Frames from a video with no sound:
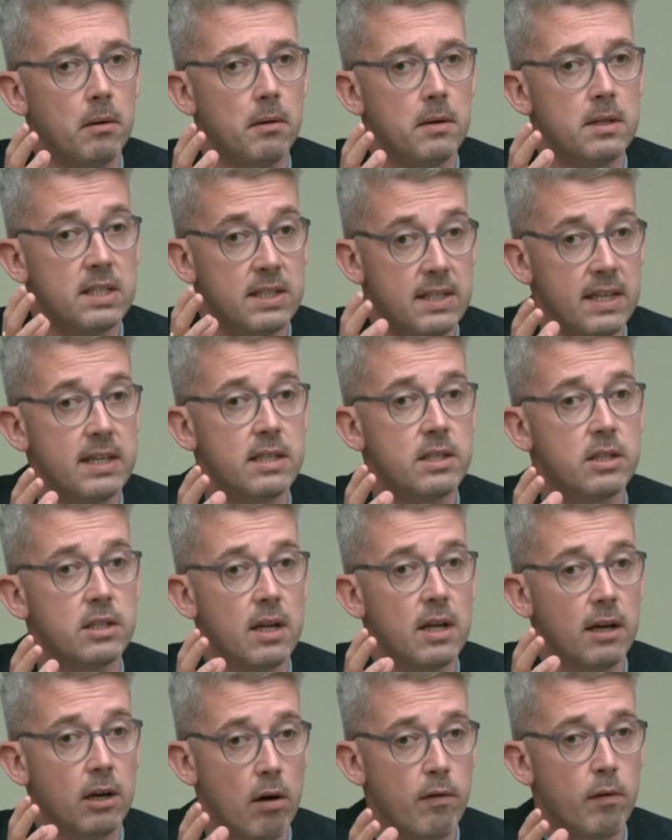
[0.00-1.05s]
states
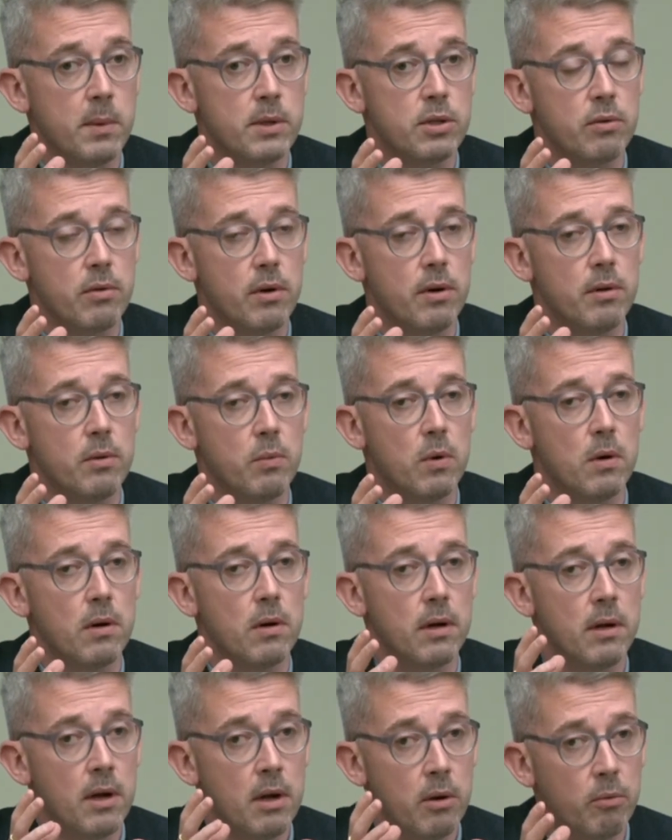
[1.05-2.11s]
and governments around the
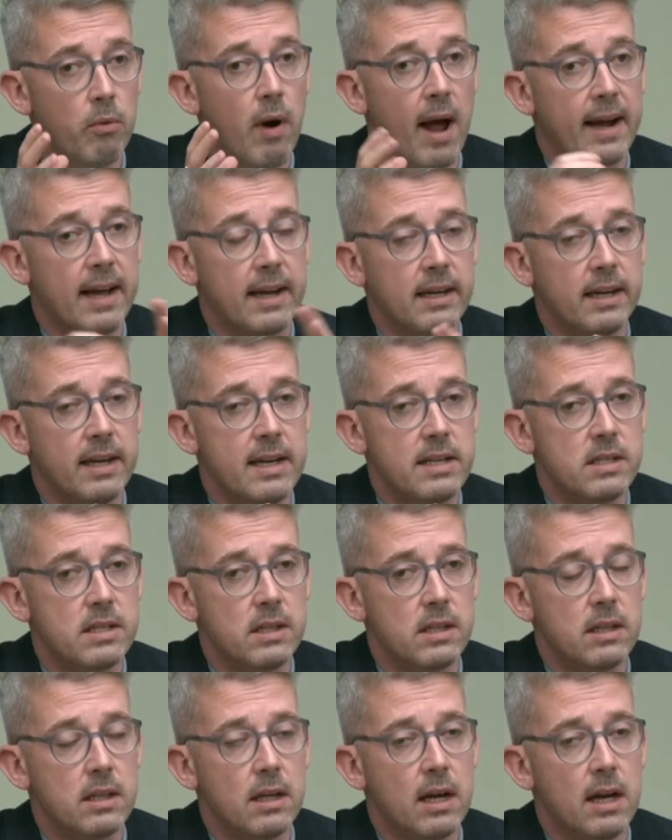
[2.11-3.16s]
world
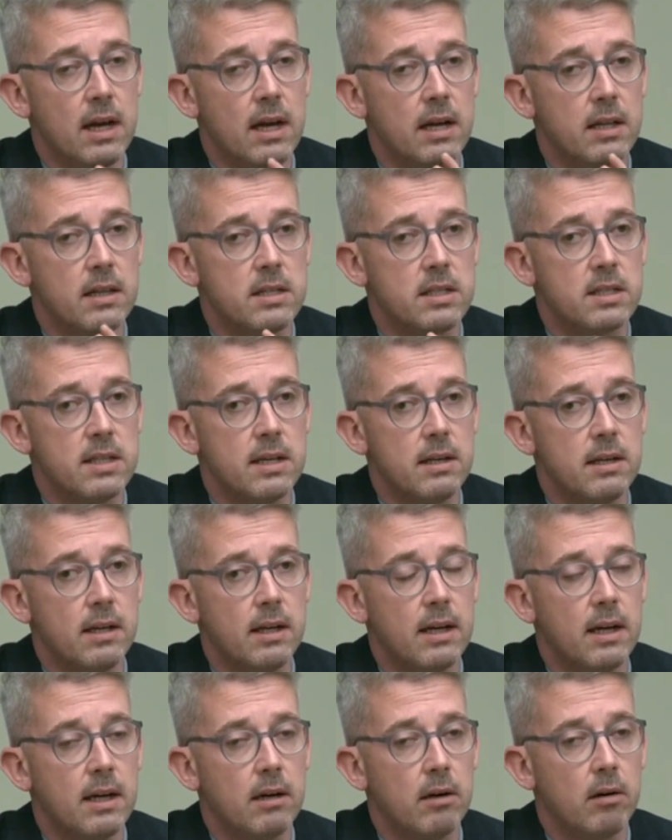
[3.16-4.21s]
recognising the state
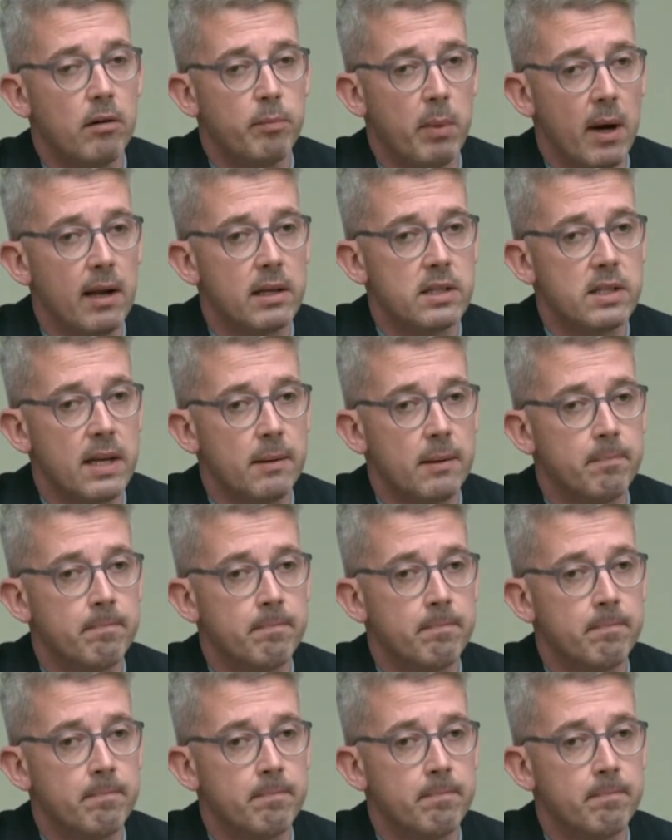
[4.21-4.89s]
of Palestine?